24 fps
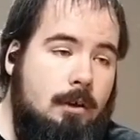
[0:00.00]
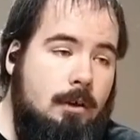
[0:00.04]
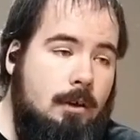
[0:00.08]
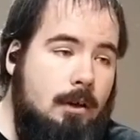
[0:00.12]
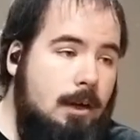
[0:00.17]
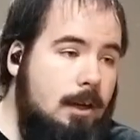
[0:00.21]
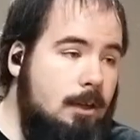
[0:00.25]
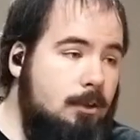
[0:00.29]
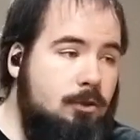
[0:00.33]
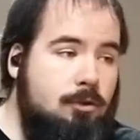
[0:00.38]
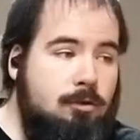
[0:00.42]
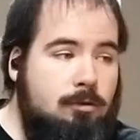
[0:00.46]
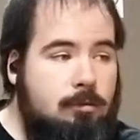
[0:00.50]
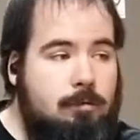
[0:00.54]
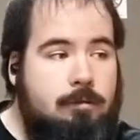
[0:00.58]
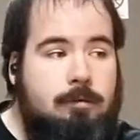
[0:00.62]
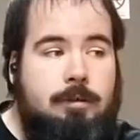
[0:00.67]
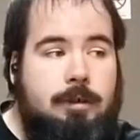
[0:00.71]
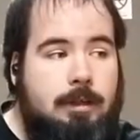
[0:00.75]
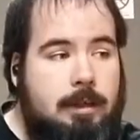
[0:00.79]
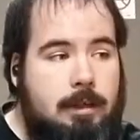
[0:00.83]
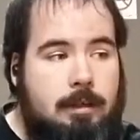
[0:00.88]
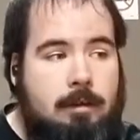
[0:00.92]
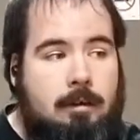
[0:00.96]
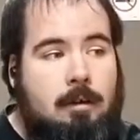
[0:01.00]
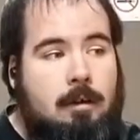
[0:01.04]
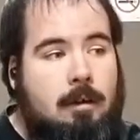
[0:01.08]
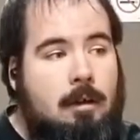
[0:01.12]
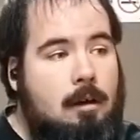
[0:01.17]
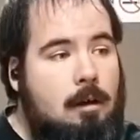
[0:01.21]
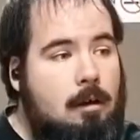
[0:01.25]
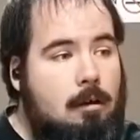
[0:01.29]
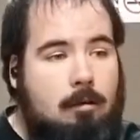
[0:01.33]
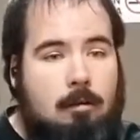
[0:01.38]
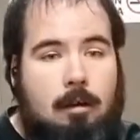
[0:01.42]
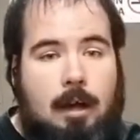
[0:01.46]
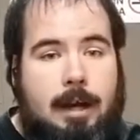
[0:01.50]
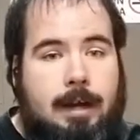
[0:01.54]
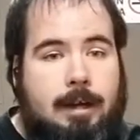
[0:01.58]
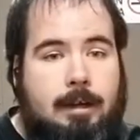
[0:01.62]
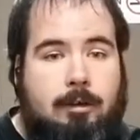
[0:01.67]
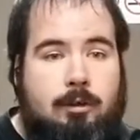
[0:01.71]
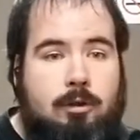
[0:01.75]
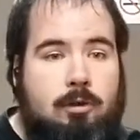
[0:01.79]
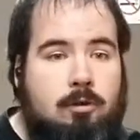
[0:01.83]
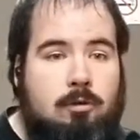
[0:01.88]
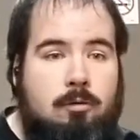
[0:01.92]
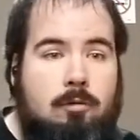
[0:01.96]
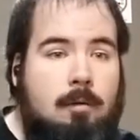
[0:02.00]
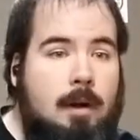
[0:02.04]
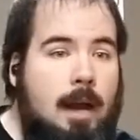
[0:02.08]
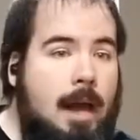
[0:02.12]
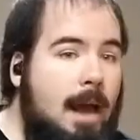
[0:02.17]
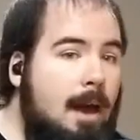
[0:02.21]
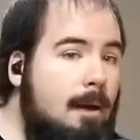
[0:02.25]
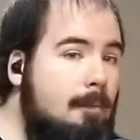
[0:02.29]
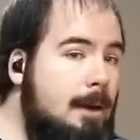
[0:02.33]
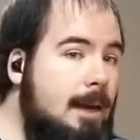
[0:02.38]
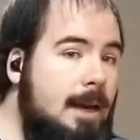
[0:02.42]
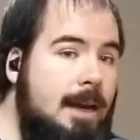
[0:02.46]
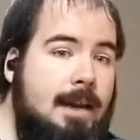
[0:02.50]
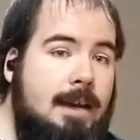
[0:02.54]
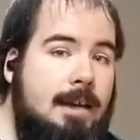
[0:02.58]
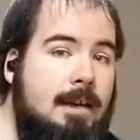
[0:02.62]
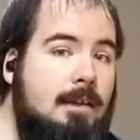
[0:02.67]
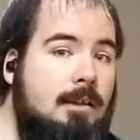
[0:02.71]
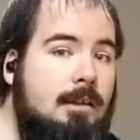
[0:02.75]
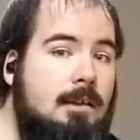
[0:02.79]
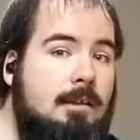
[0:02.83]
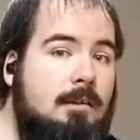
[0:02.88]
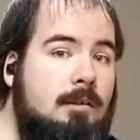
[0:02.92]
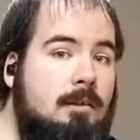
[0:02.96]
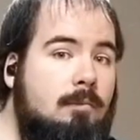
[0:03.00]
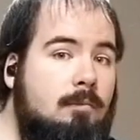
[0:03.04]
I'd certainly like to have a hand in